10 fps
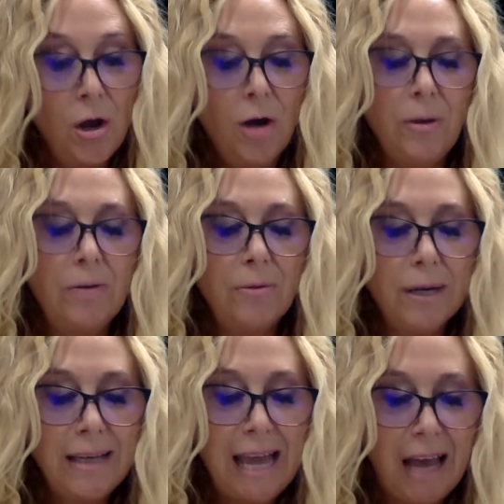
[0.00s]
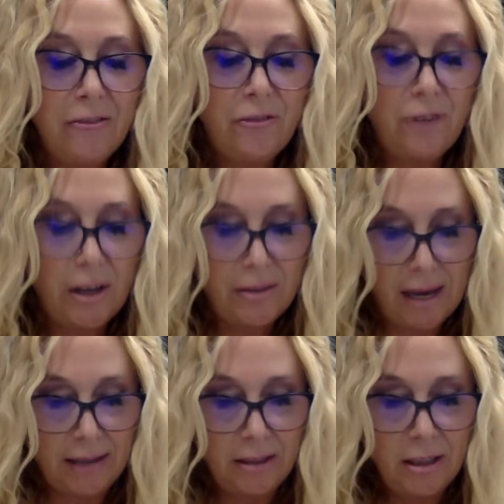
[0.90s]
We really had fun
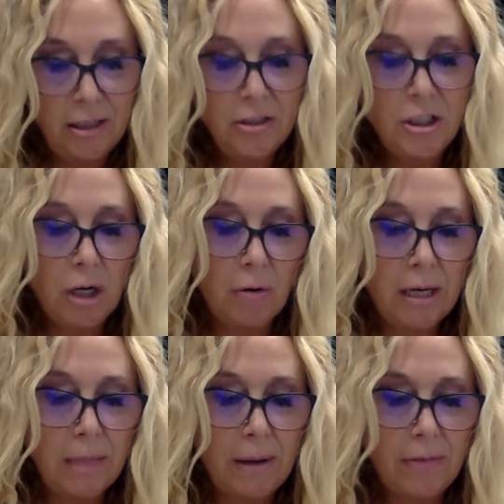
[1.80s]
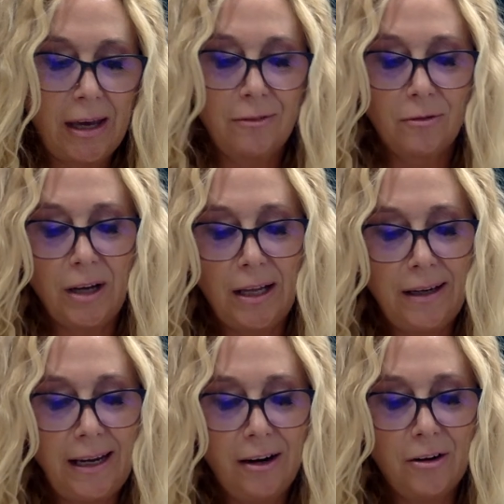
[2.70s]
then, joking about that
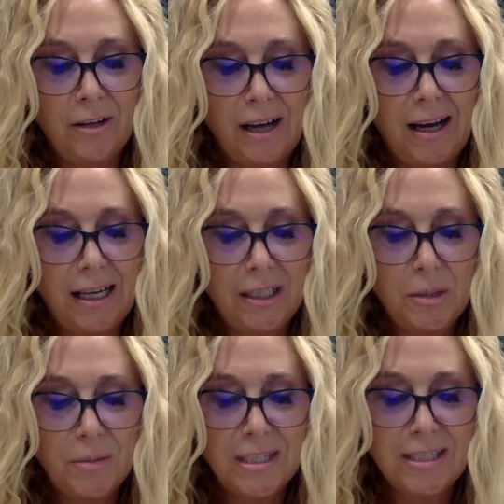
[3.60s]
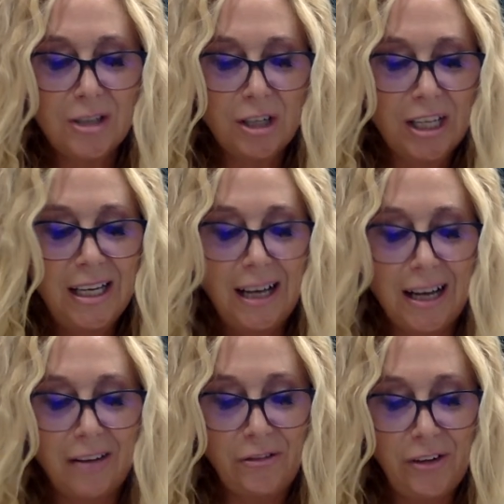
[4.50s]
red-haired guy who mistook
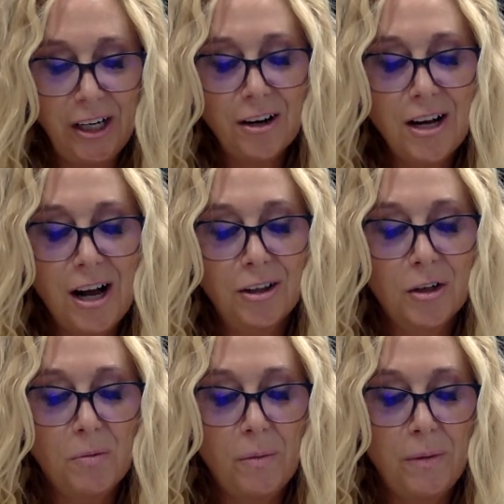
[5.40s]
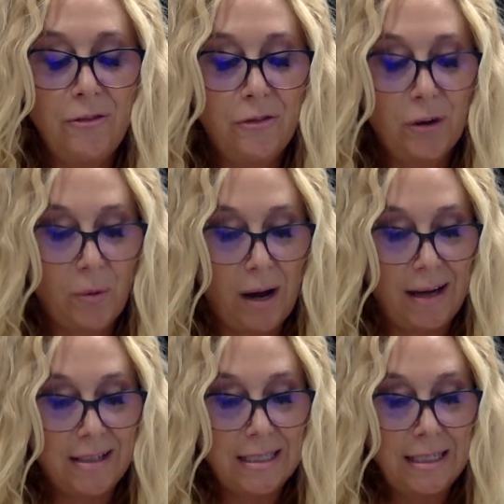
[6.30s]
a fair-colored woman for
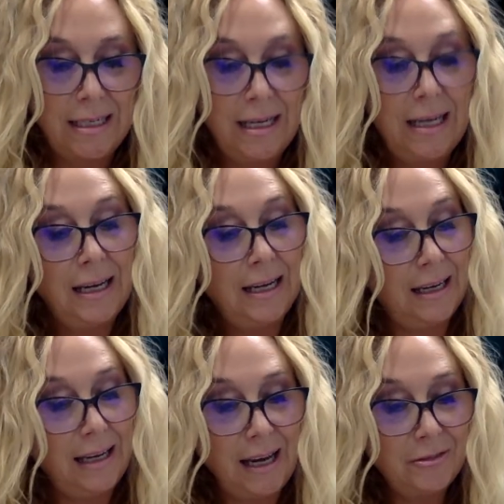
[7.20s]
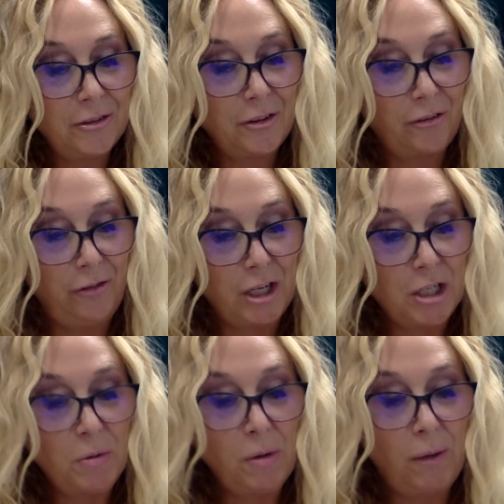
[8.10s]
white. After the
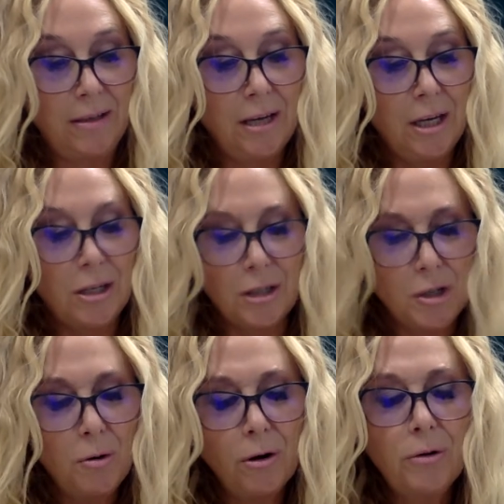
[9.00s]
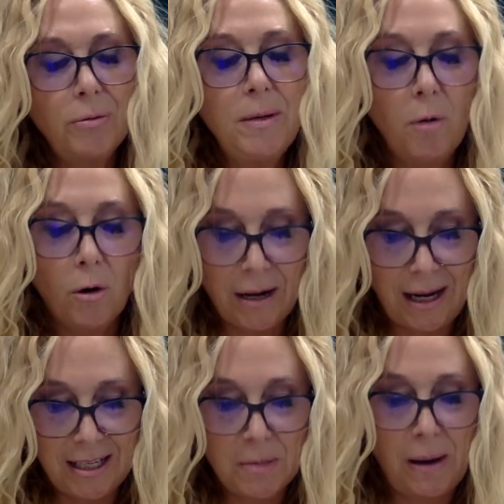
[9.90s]
fish, we went to 2 or 3 more
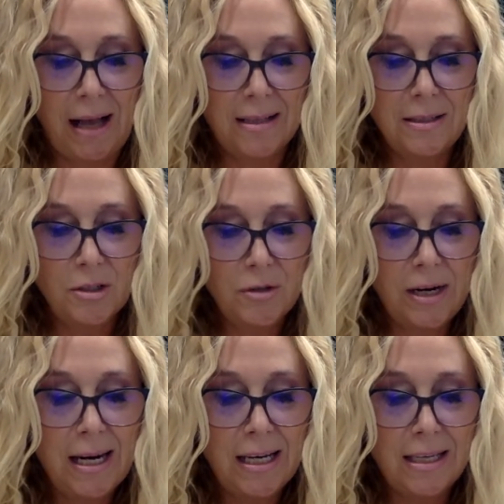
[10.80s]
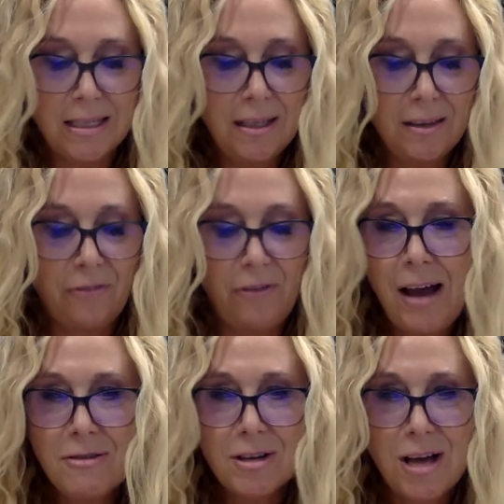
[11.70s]
night spots and drank until
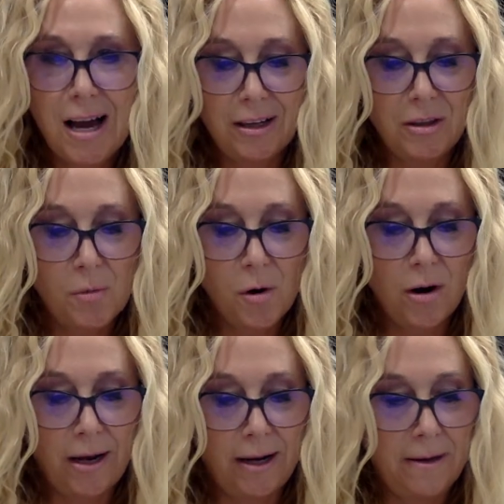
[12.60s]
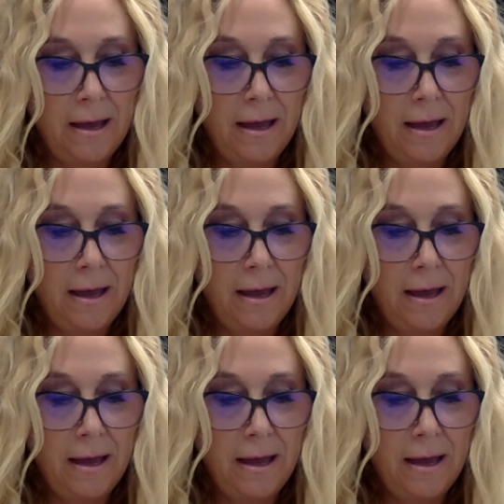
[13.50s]
5 o'clock in the morning.